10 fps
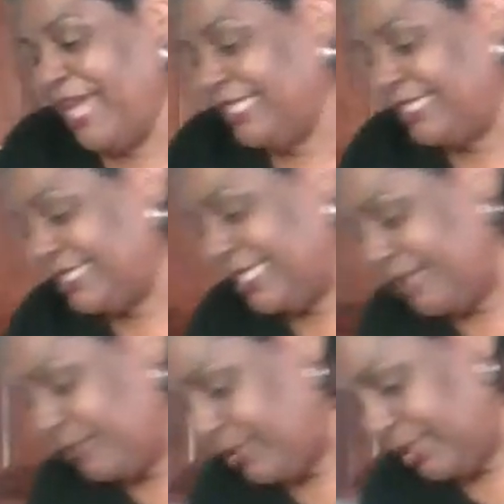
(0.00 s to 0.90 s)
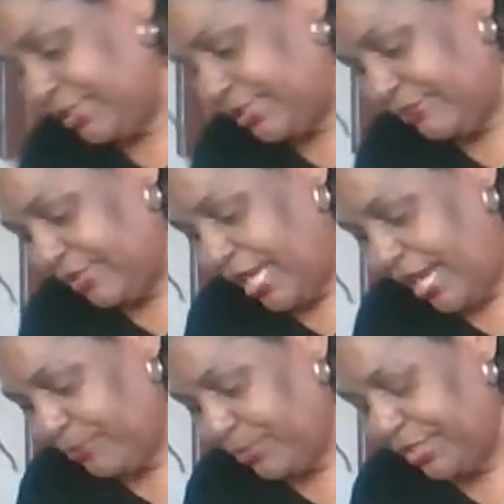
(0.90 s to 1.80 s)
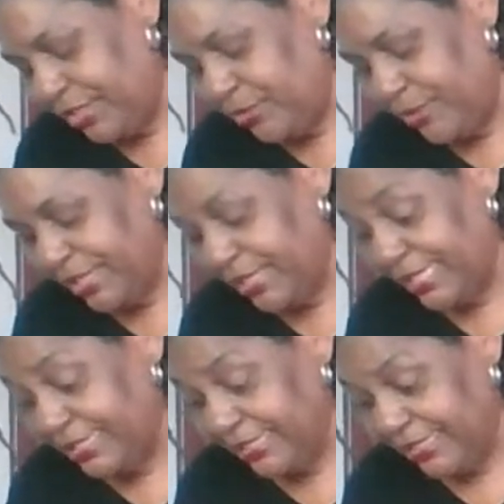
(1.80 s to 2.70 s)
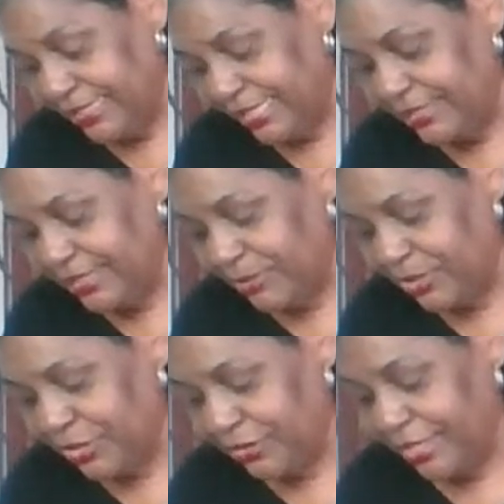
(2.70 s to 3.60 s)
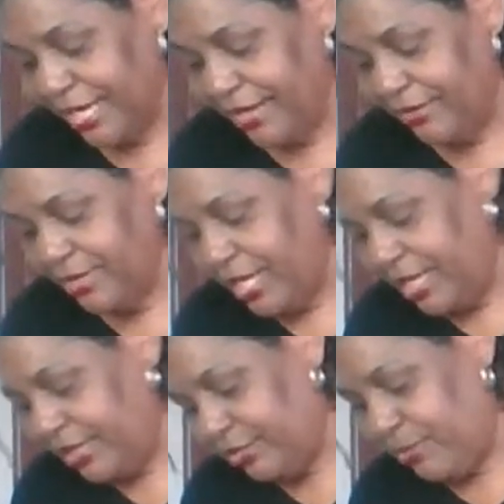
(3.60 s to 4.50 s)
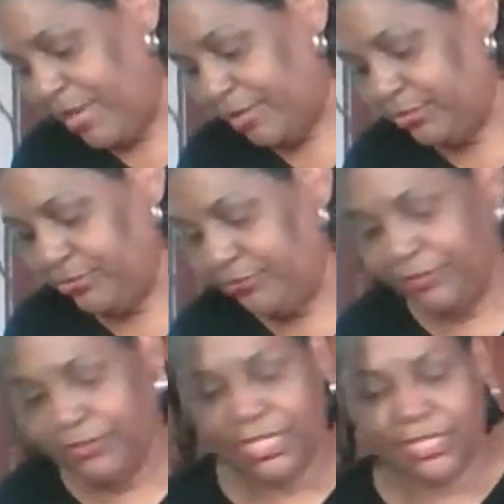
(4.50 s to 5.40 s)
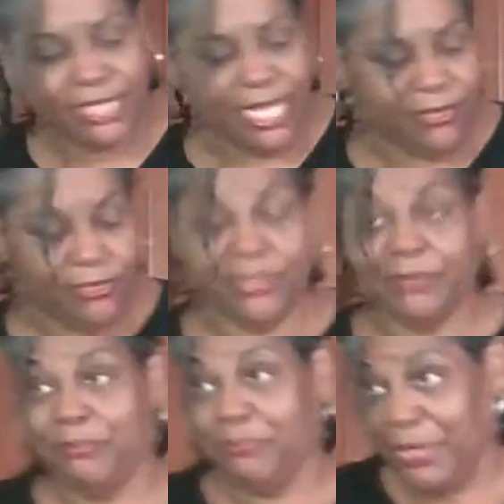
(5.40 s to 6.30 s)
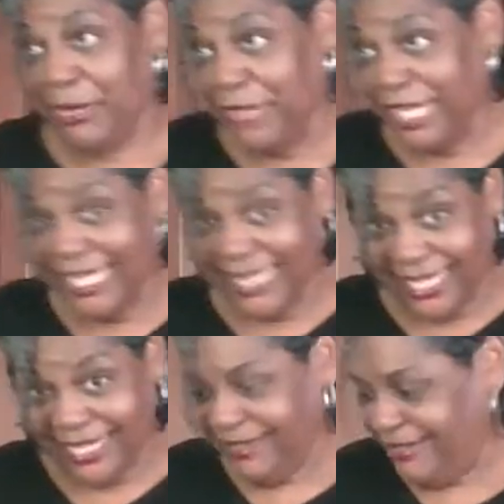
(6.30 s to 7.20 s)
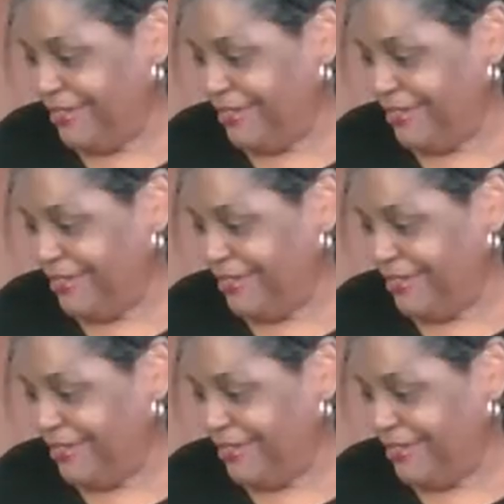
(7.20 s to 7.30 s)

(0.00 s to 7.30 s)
This is getting relatively hot pretty quick. That's a good thing. So I'm going to turn it down to about two fifty because I don't want to burn anything.